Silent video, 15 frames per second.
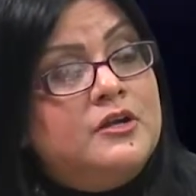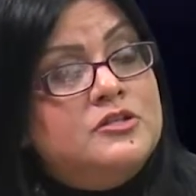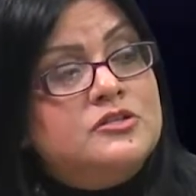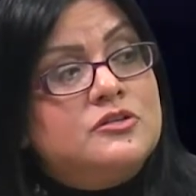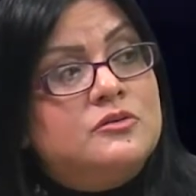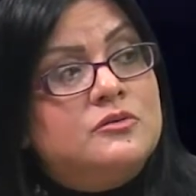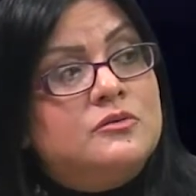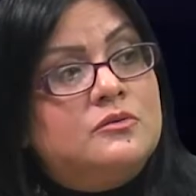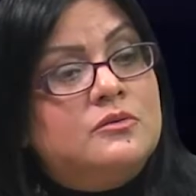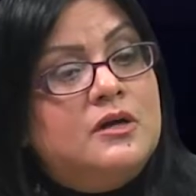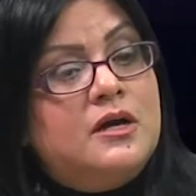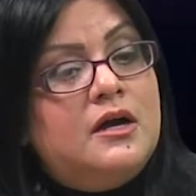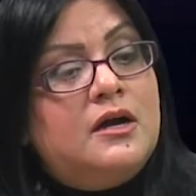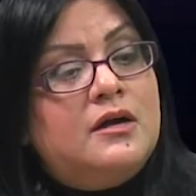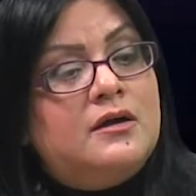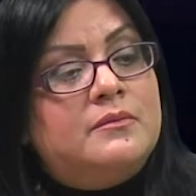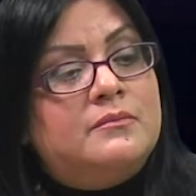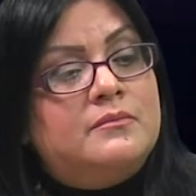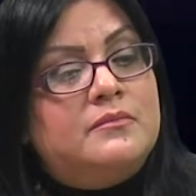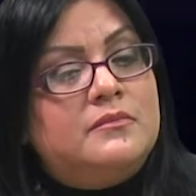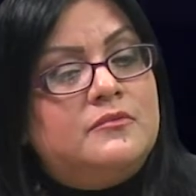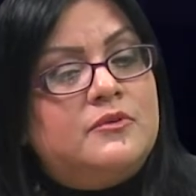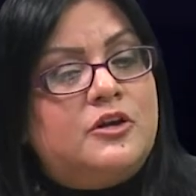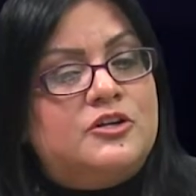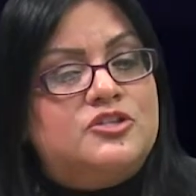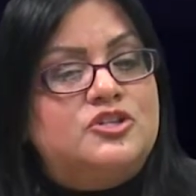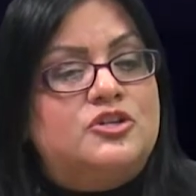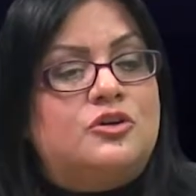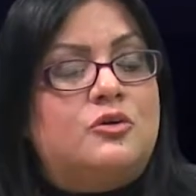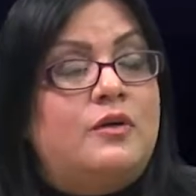So in regards
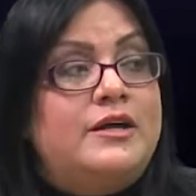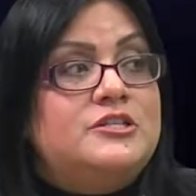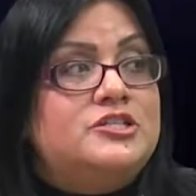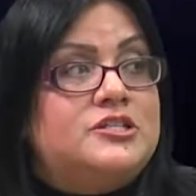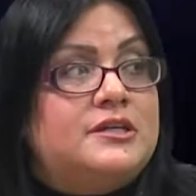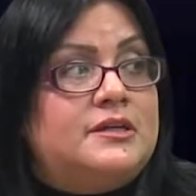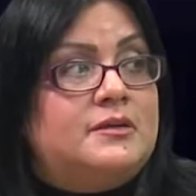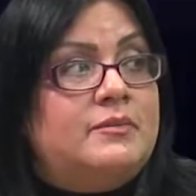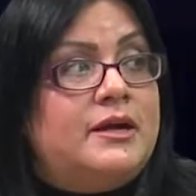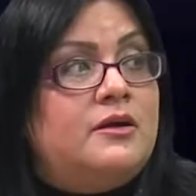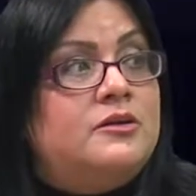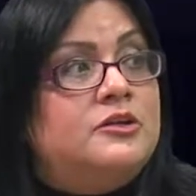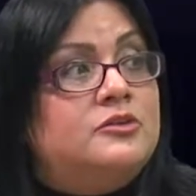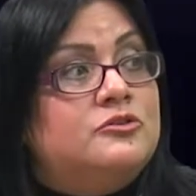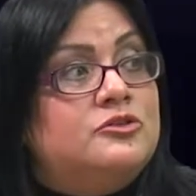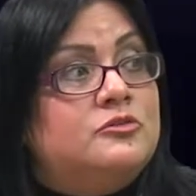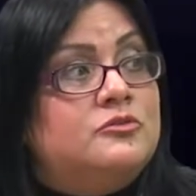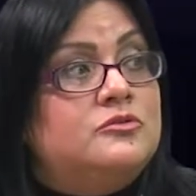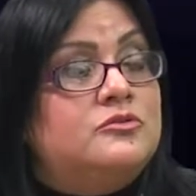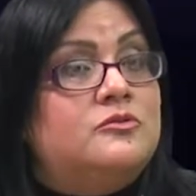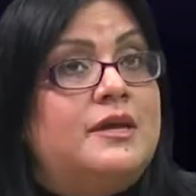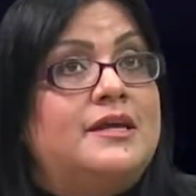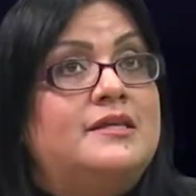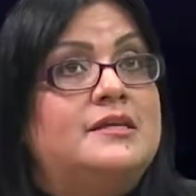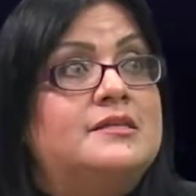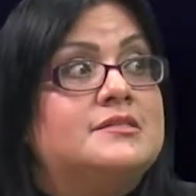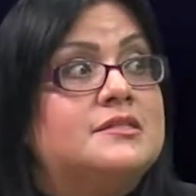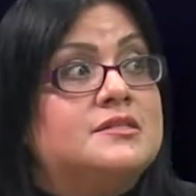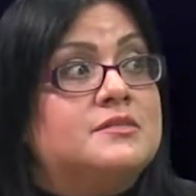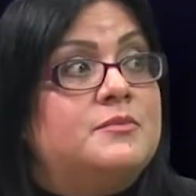to your question about, do
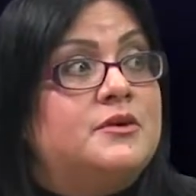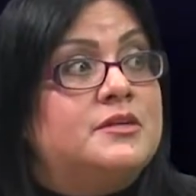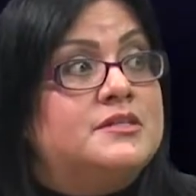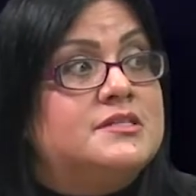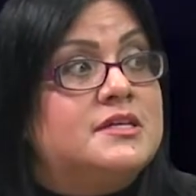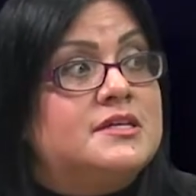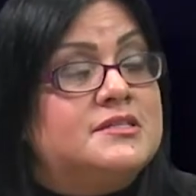atheists experience it?